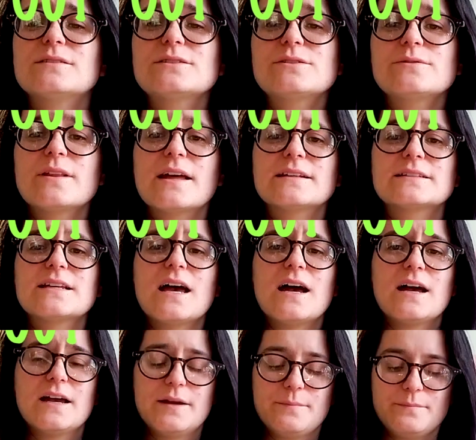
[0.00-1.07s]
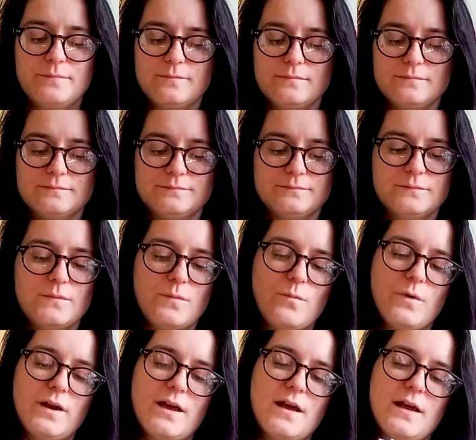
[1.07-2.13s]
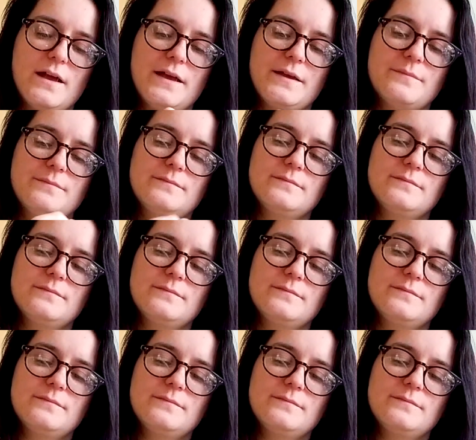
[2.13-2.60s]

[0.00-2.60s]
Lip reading: to that time when I